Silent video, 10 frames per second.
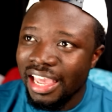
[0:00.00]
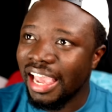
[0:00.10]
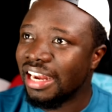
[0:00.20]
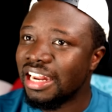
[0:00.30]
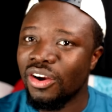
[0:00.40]

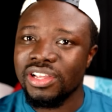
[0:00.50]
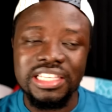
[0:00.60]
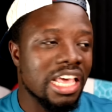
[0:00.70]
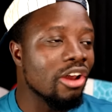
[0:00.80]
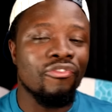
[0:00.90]
And then was
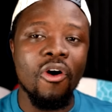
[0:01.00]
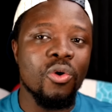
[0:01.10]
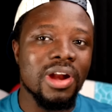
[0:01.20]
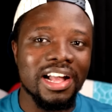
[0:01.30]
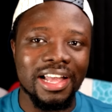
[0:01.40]
this any phone
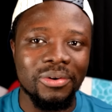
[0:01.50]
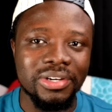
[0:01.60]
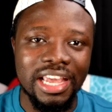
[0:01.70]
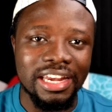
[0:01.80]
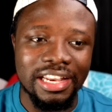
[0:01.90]
crack and
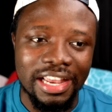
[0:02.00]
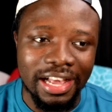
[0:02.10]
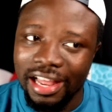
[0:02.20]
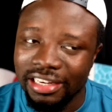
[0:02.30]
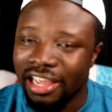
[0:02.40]
hold the any and
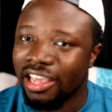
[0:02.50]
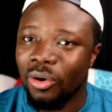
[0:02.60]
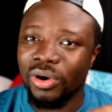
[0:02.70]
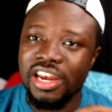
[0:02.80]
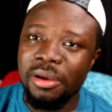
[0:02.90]
can call an